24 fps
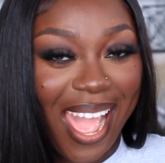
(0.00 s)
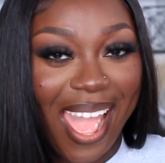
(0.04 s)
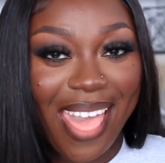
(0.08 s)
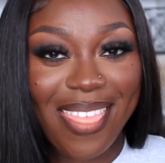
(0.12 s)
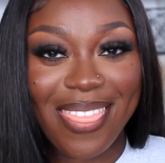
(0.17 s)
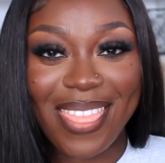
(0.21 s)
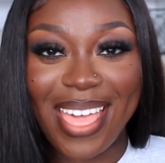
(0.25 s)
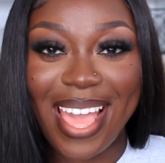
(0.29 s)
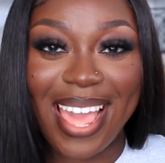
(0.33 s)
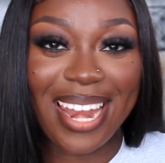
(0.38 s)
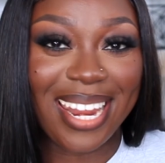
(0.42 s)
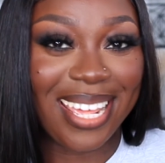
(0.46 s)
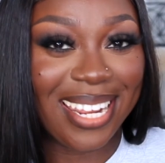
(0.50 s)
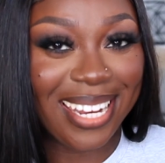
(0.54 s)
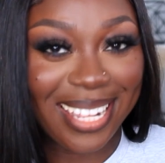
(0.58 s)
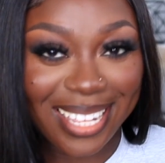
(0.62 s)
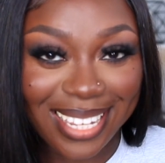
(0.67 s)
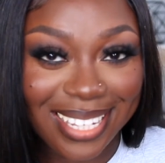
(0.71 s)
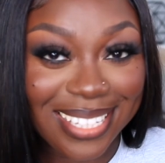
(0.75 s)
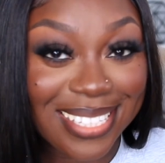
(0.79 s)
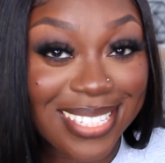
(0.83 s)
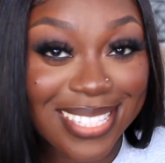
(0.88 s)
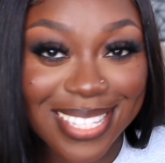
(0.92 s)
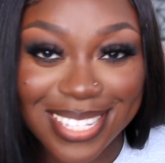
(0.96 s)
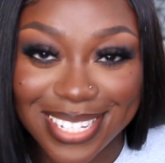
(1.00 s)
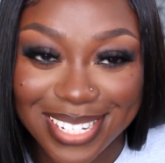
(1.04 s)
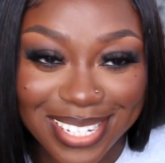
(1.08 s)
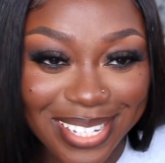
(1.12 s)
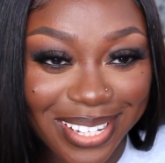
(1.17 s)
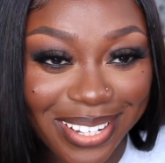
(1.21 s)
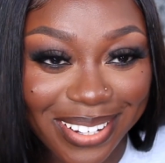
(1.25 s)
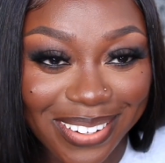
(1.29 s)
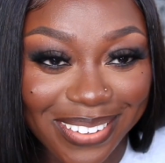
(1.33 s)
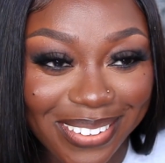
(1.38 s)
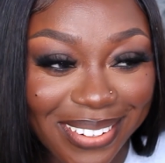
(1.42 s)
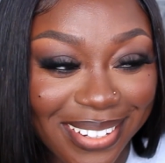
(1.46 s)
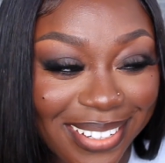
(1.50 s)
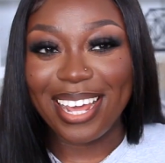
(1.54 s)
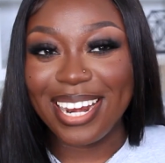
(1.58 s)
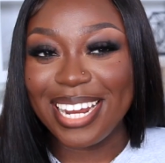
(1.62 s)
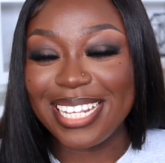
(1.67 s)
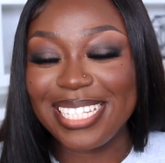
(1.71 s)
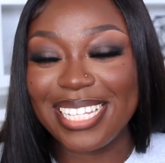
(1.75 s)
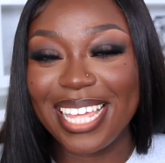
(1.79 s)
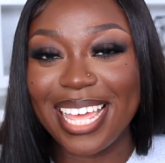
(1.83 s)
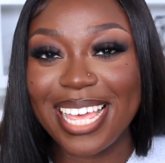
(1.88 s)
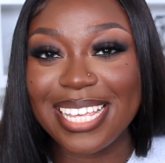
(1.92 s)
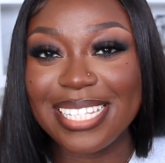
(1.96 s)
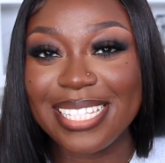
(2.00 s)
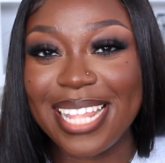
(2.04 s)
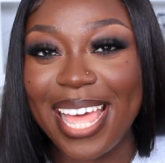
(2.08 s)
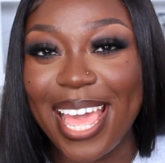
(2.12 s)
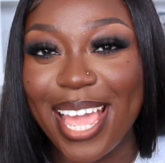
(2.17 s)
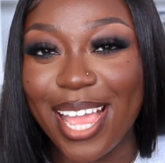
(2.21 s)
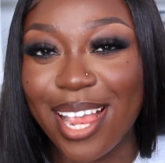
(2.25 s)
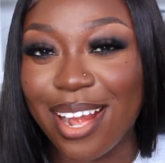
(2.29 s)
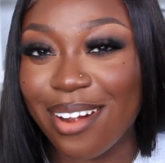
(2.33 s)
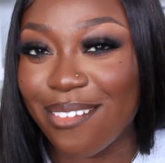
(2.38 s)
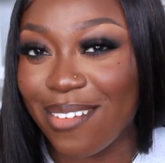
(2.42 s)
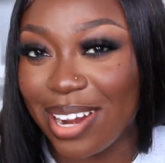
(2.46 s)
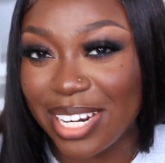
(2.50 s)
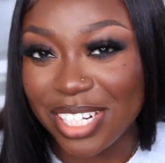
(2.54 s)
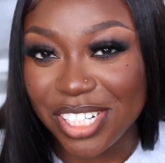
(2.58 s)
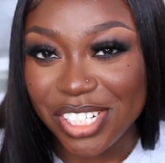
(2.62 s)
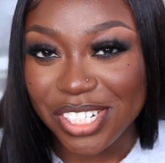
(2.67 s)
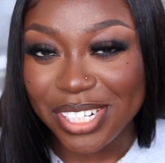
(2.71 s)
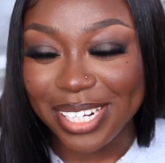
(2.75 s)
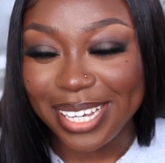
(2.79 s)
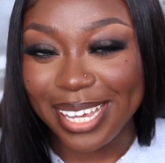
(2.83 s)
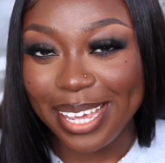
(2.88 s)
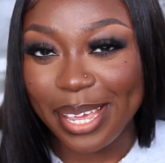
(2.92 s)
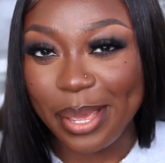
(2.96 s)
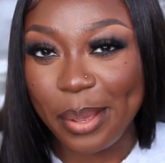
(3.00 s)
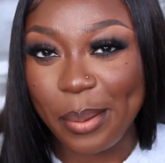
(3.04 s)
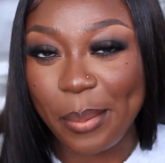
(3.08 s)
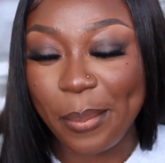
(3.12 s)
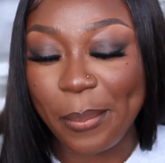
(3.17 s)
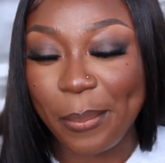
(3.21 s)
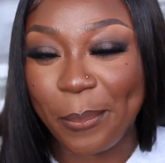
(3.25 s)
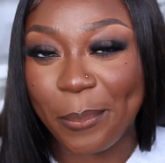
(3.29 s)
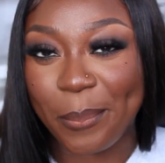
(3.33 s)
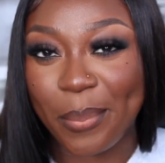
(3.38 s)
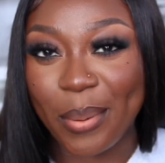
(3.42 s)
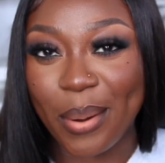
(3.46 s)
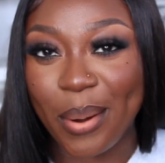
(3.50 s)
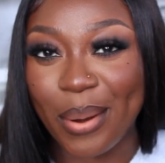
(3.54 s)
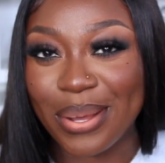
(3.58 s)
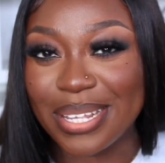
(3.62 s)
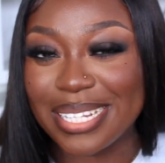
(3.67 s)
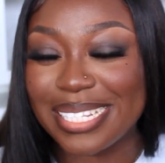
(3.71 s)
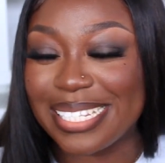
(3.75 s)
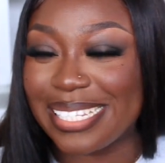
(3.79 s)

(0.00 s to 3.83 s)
that it needs to do. Honestly, it's like grungy but